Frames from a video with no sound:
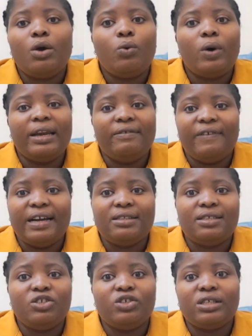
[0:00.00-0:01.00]

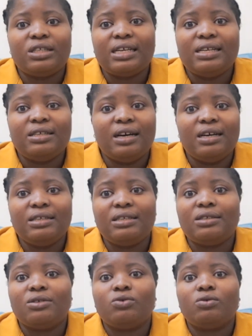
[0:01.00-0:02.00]
qualified teacher
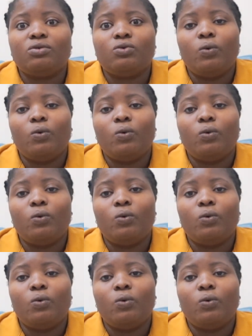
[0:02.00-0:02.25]
status